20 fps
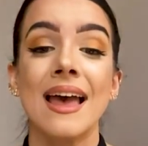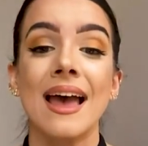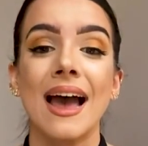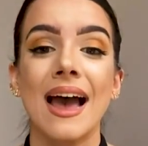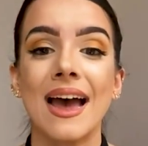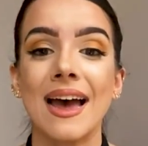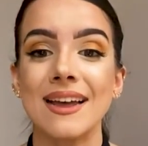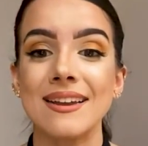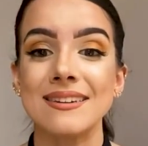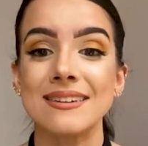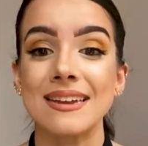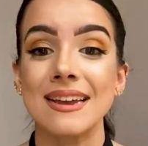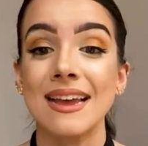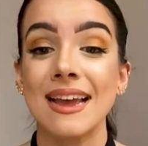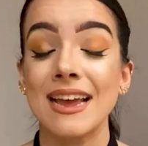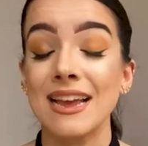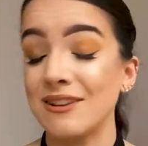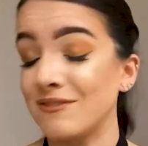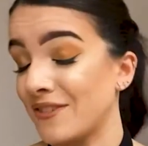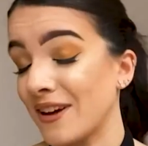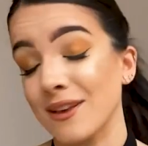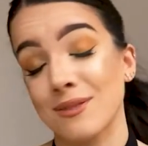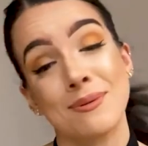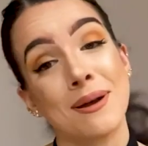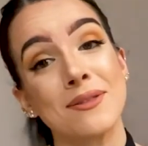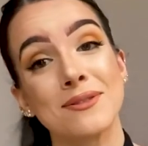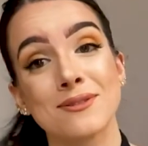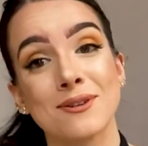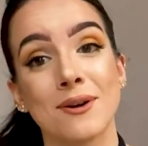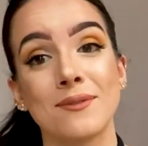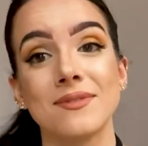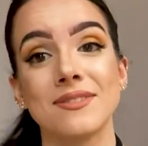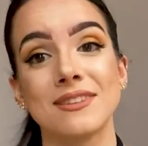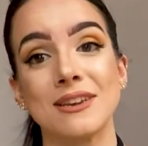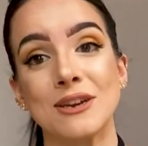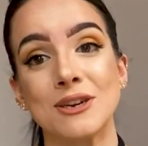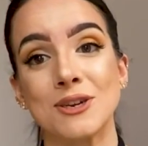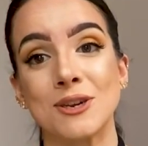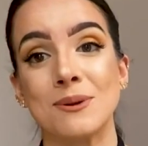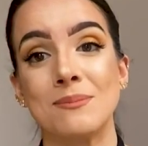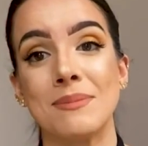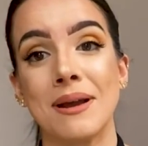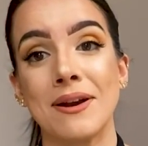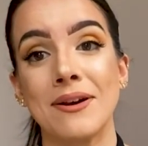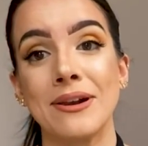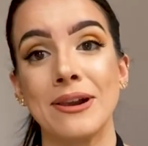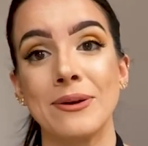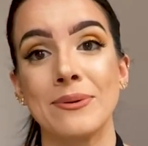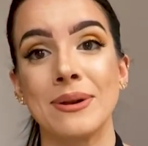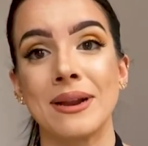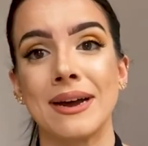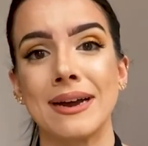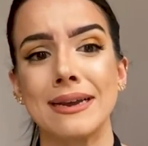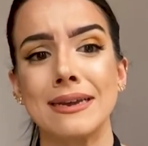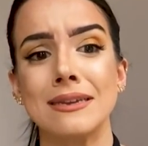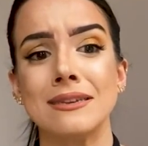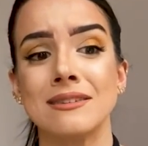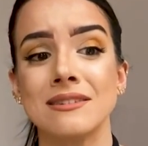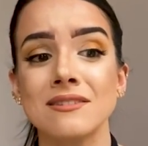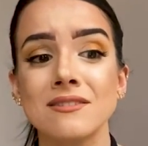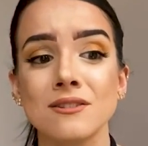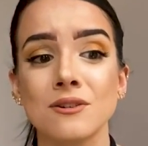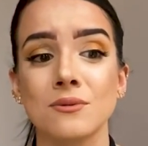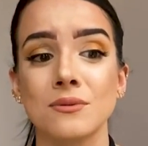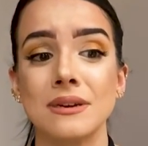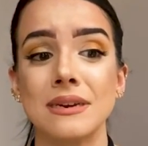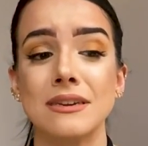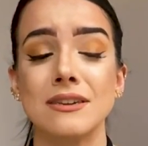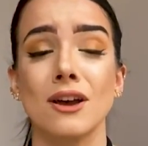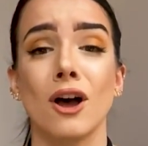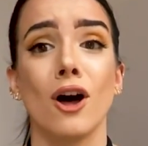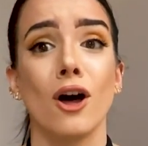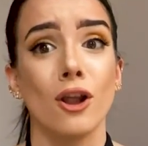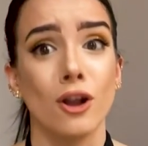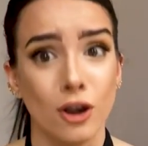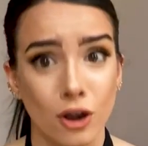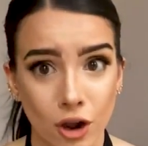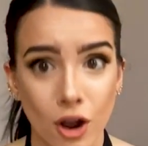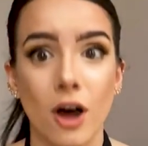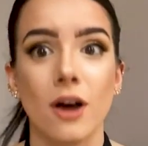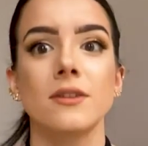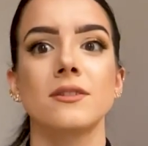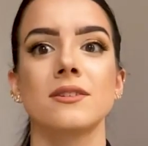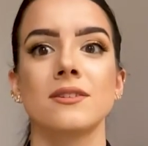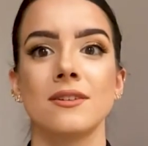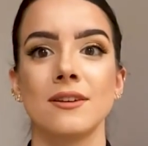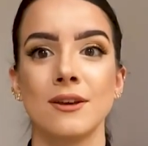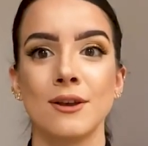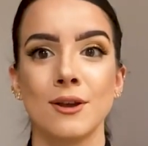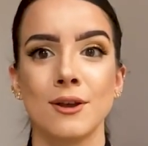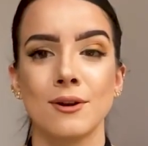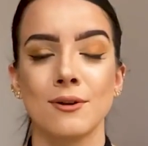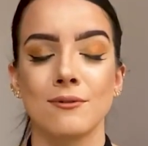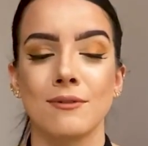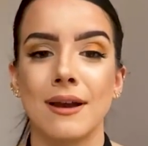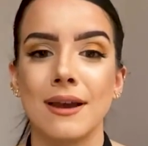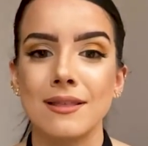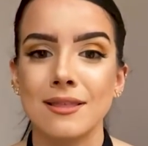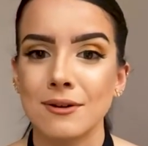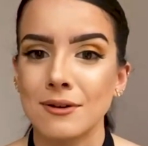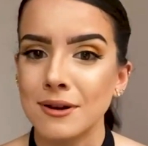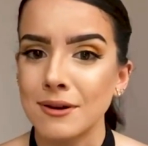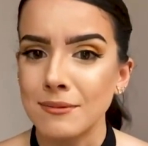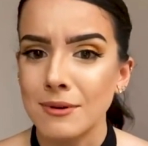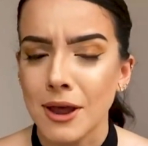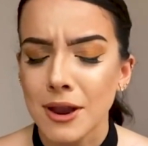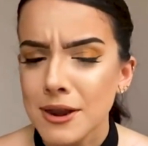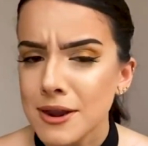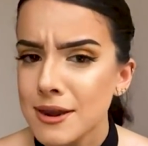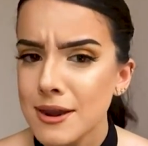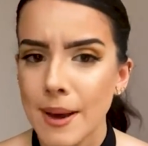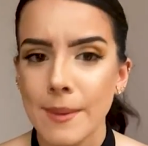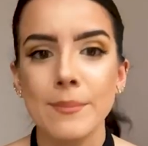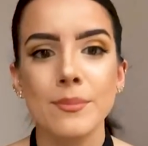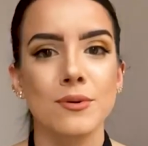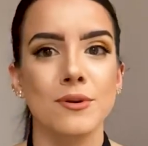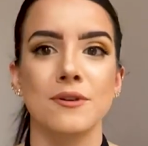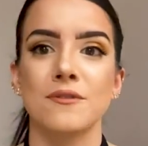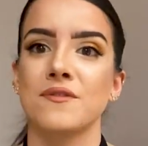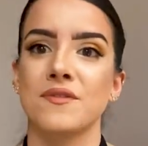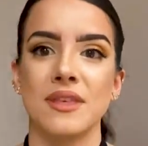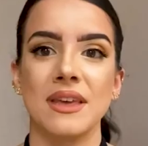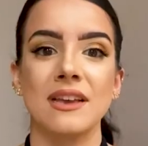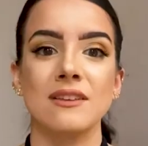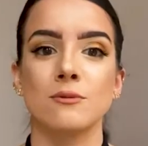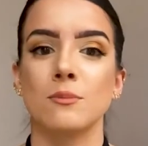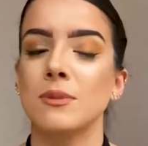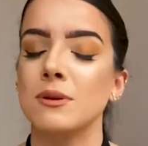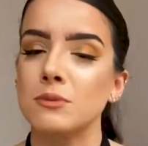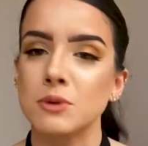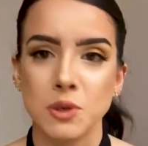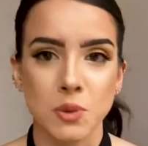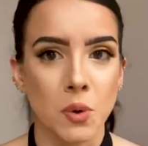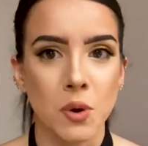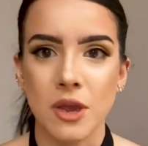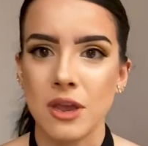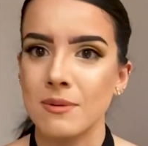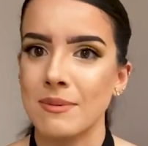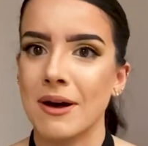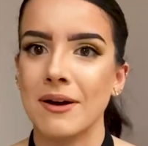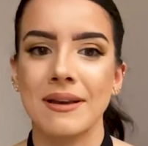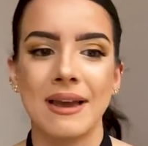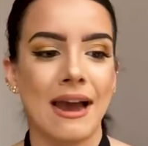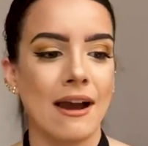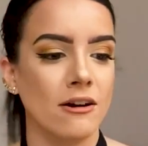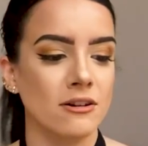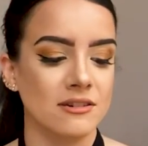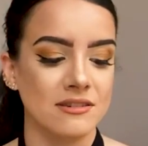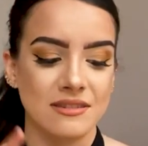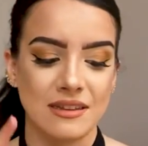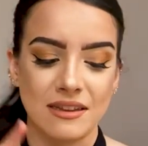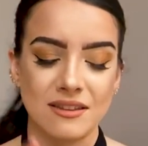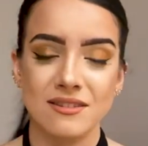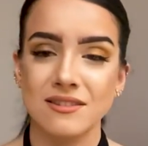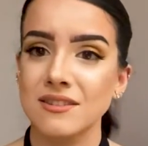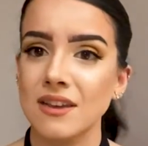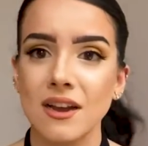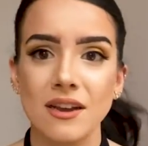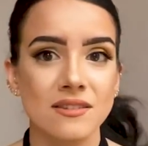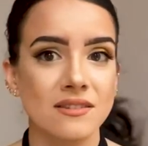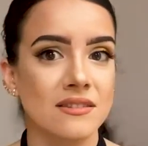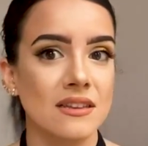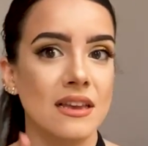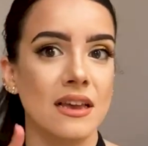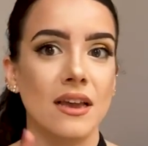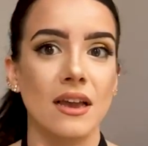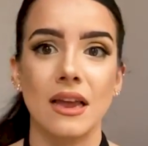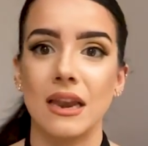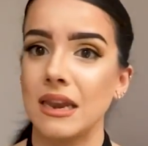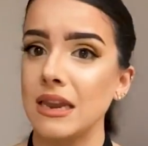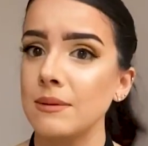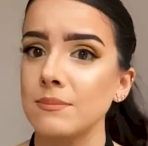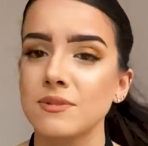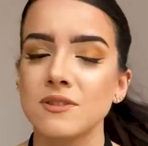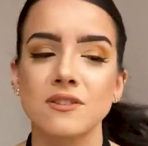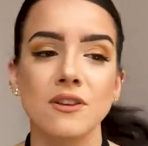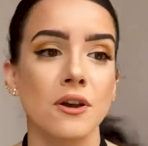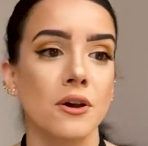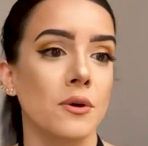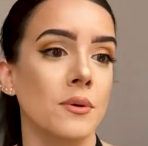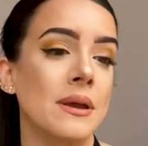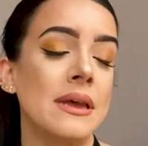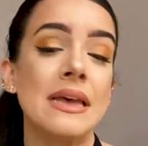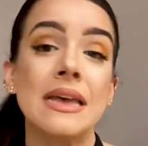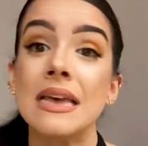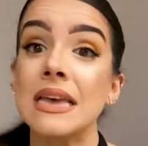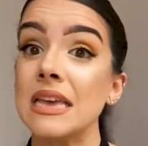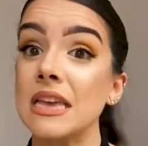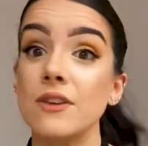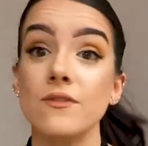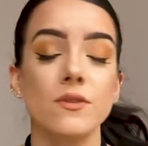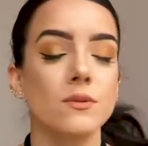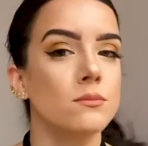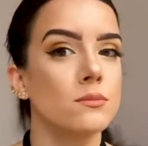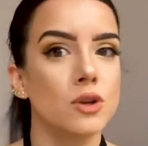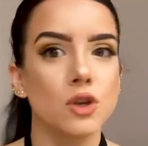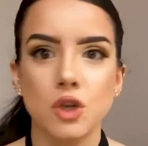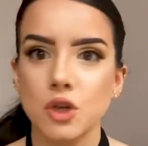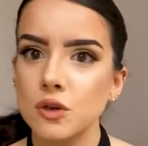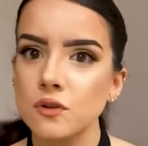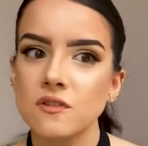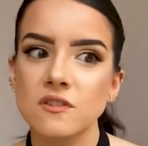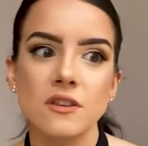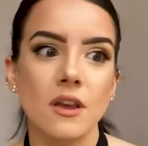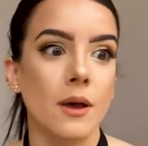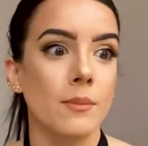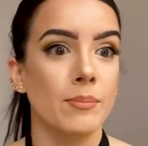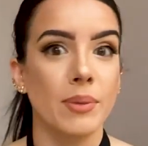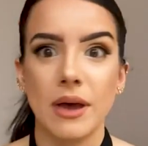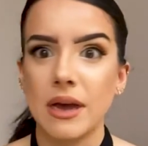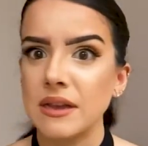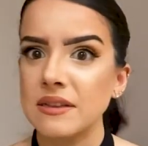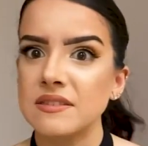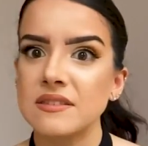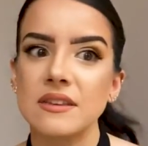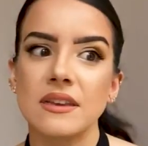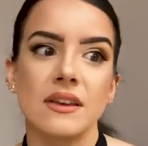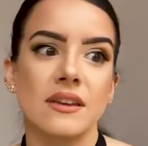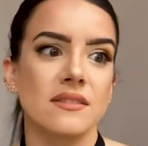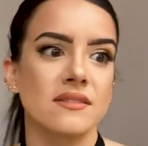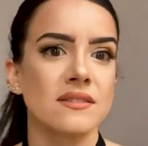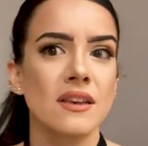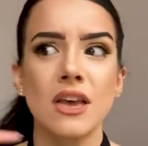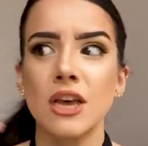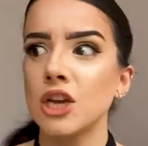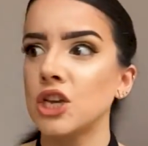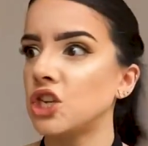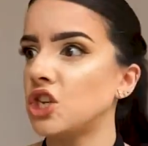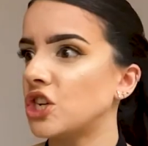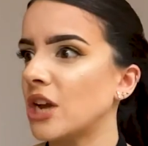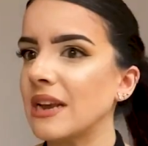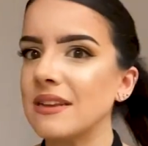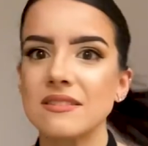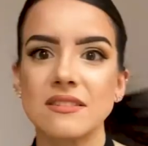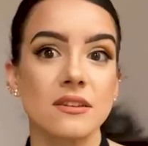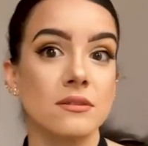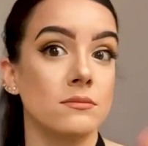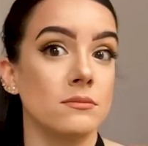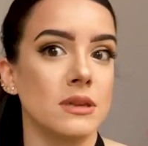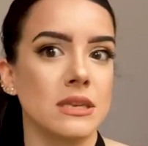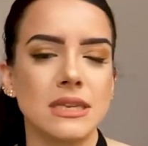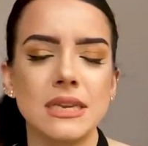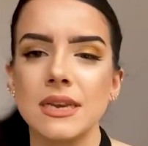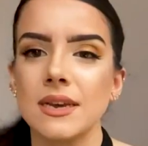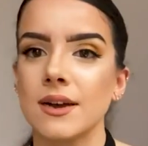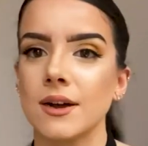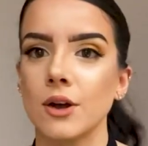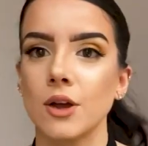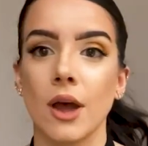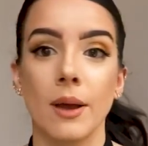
And in fact, throughout this conversation, Mary Lou and I disagreed a lot, right? There are a number of things when we were talking about characters like Circe and Calypso, even Medusa, Perseus, Jason, Medea.